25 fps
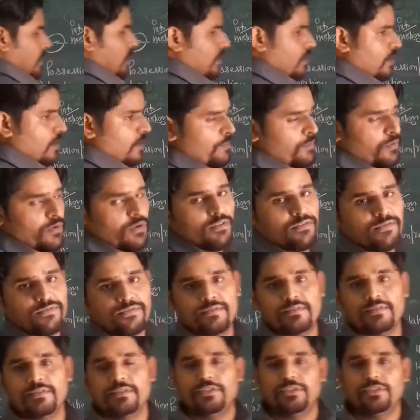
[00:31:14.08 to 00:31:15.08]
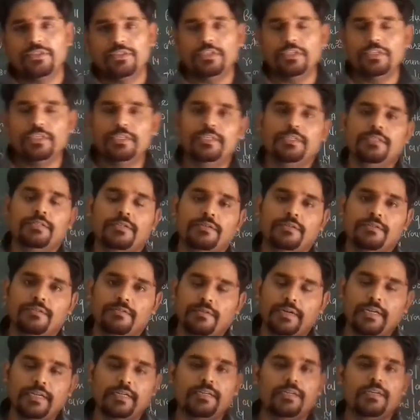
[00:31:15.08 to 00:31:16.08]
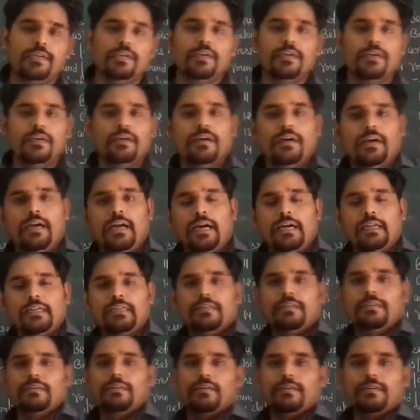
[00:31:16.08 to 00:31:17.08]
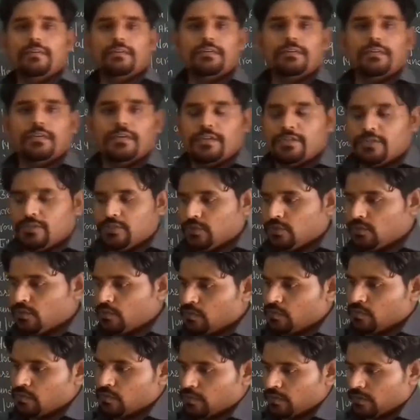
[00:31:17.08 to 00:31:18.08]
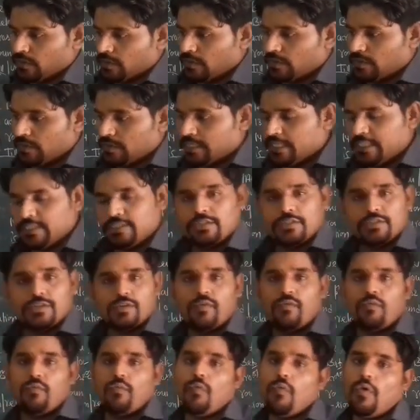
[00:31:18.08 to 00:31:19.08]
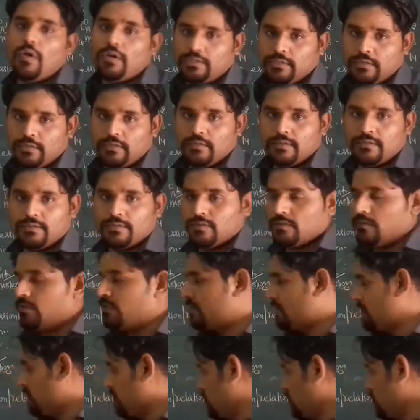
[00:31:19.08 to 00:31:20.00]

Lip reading: A cup of tea, right? And 2 liters of water. So this